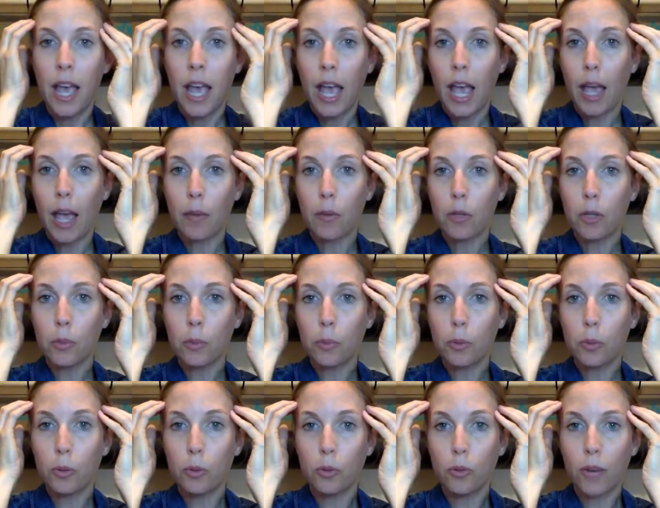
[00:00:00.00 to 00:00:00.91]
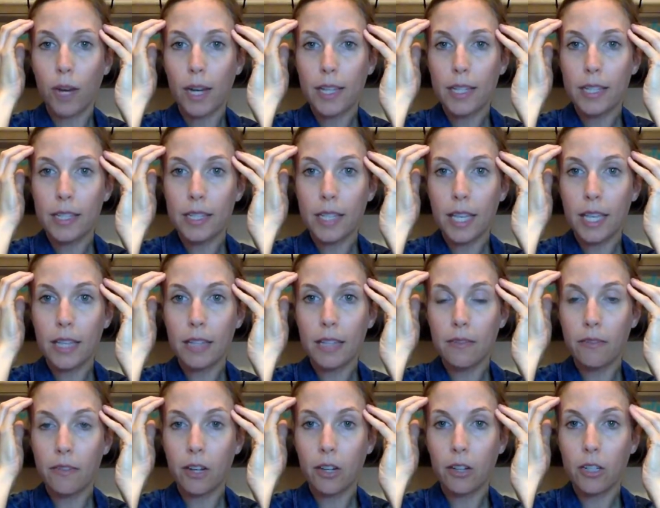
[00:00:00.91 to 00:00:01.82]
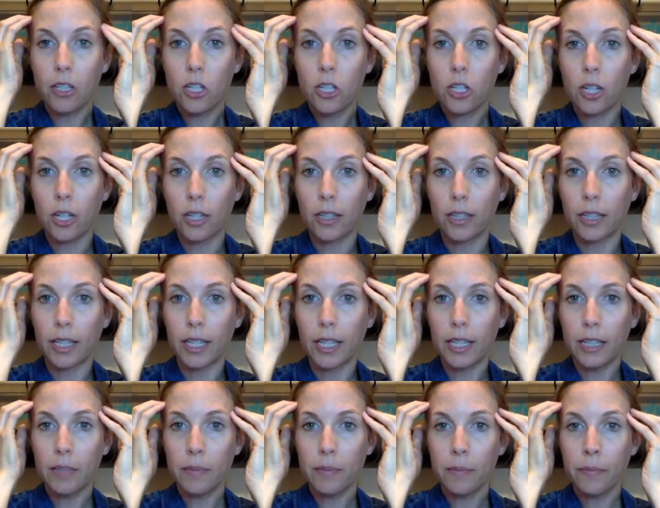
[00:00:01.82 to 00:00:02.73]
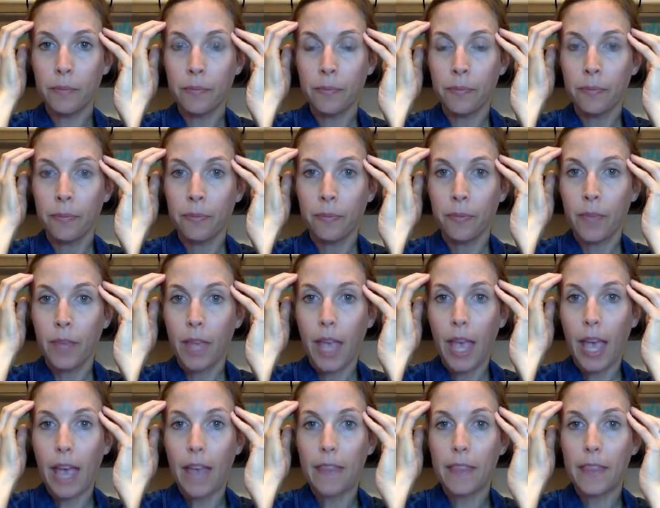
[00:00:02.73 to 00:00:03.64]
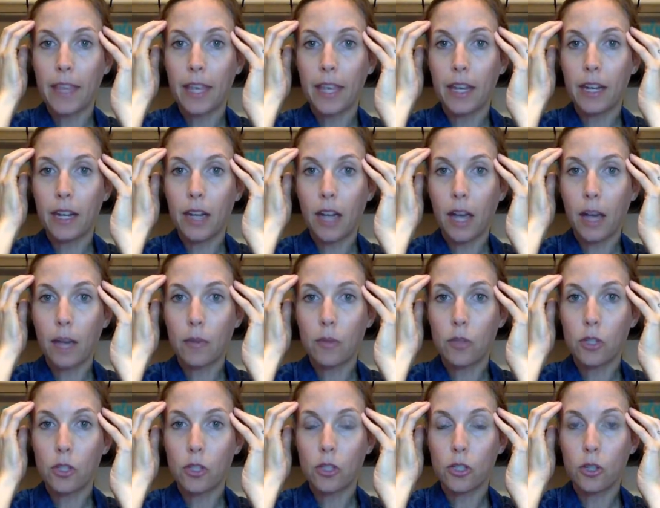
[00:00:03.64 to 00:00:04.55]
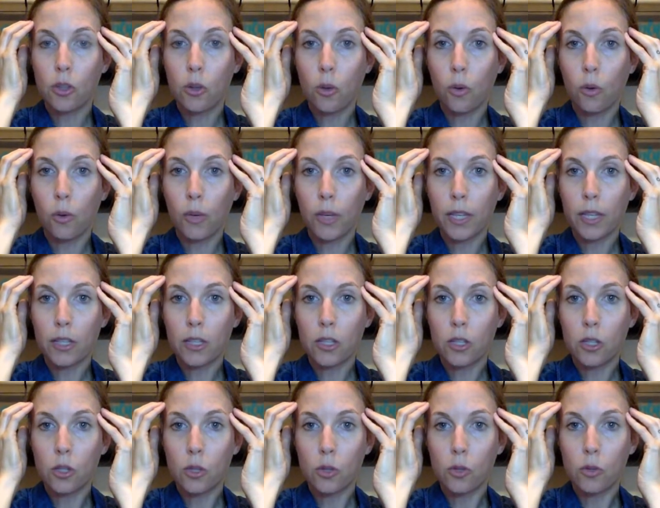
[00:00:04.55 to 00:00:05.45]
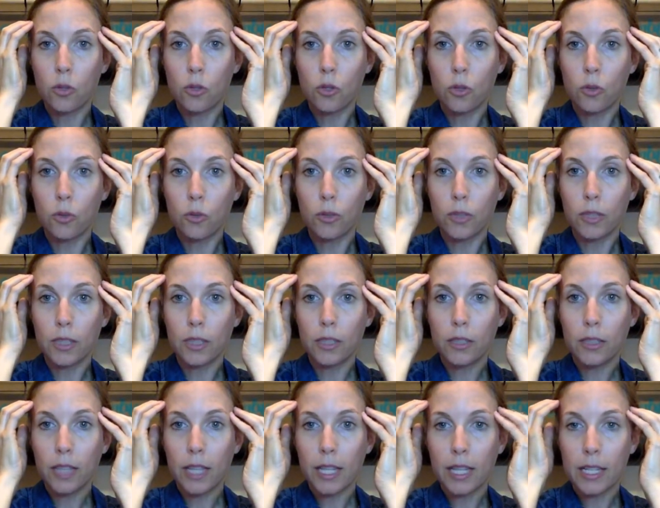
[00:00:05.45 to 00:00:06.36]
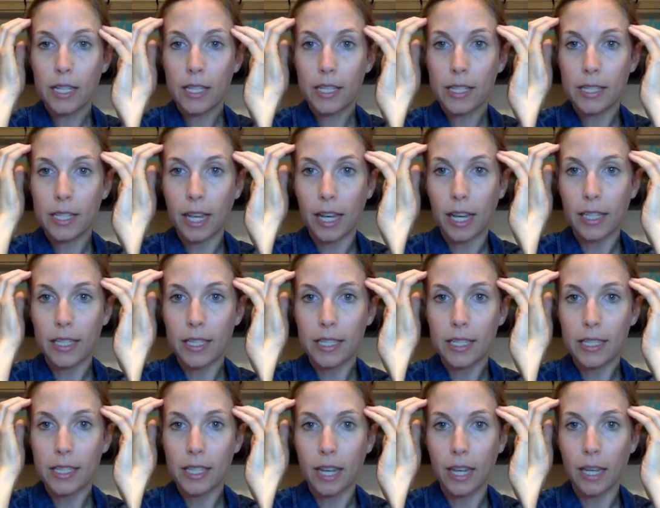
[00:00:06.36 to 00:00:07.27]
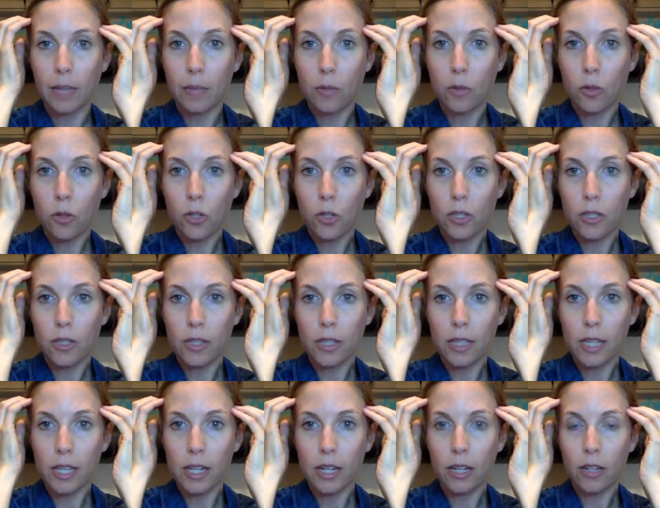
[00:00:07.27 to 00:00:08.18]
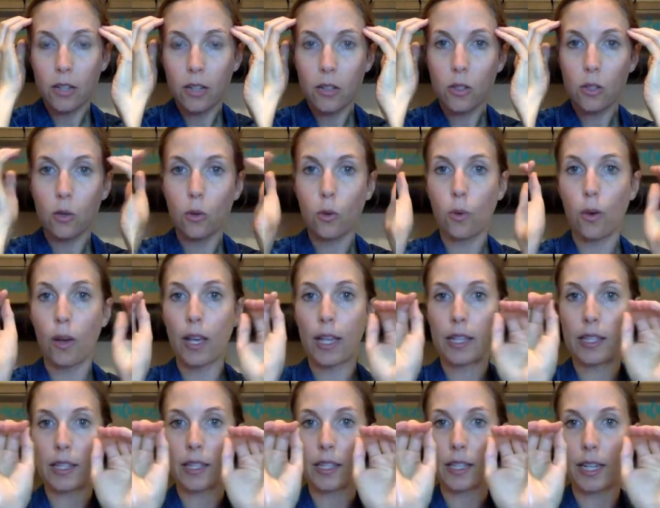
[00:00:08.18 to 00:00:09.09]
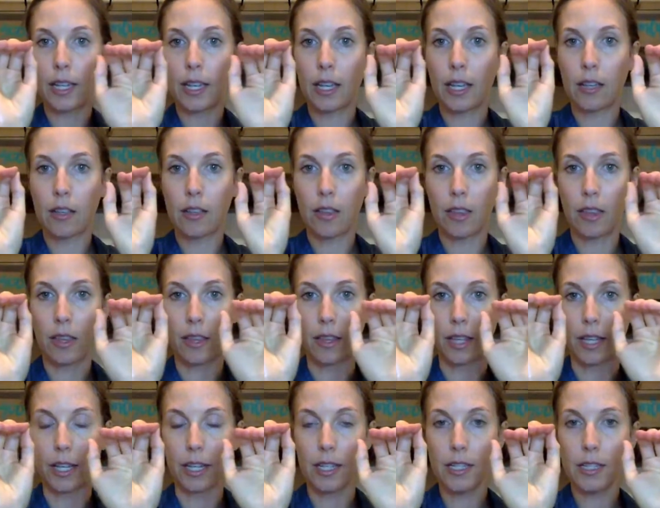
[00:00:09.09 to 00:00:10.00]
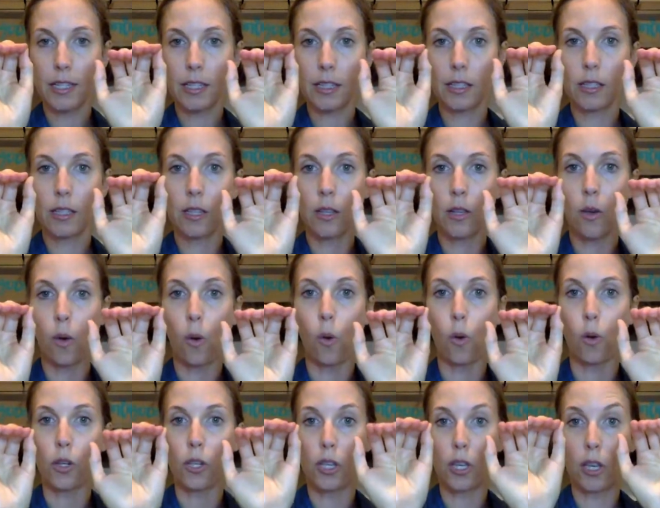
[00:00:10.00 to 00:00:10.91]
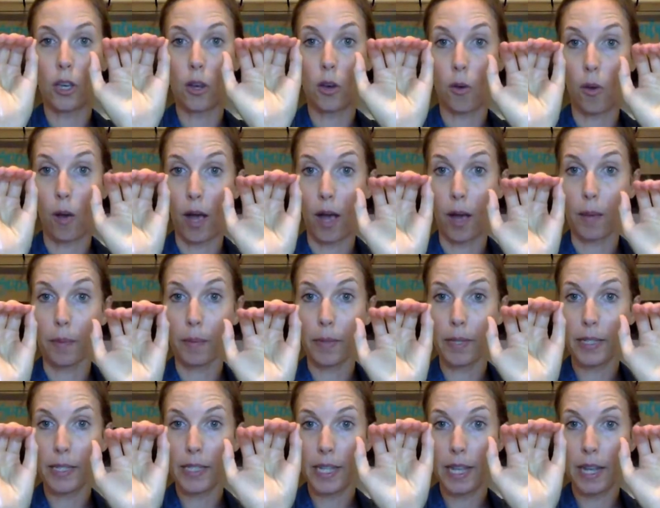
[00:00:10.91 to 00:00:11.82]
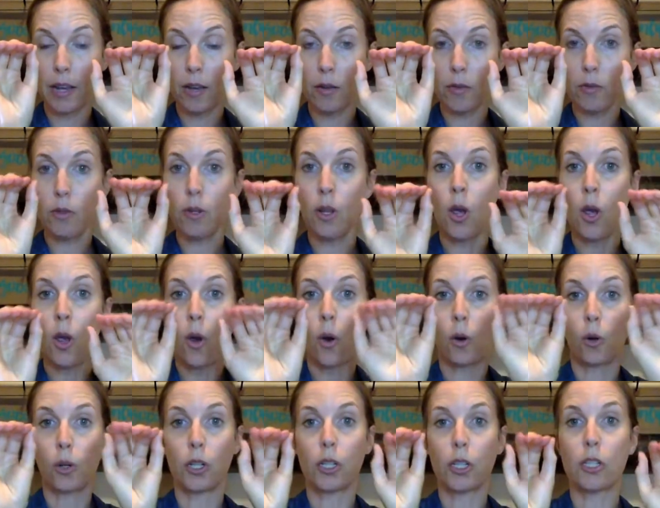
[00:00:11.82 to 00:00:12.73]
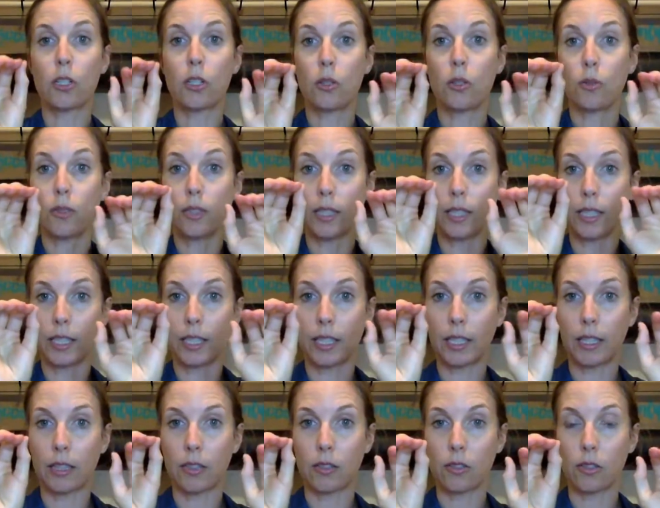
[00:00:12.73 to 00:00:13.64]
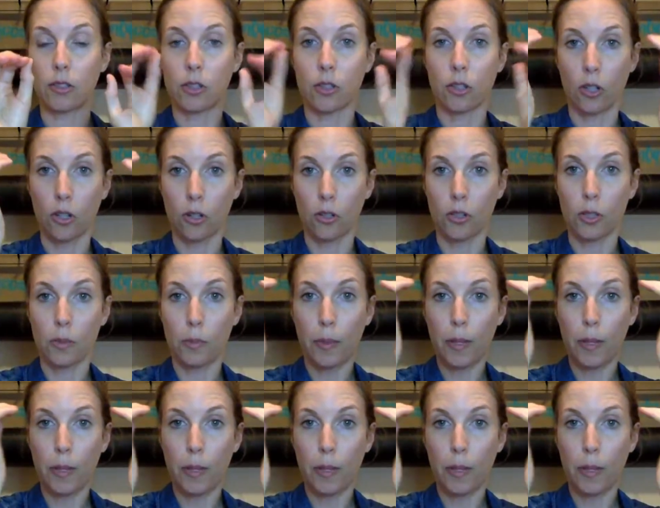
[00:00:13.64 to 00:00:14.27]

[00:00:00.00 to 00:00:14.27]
I'm going to press in very gently. And then I'm just going to do little like side to side motions here. So it's like this, or you can go up and down, or you can do little circles.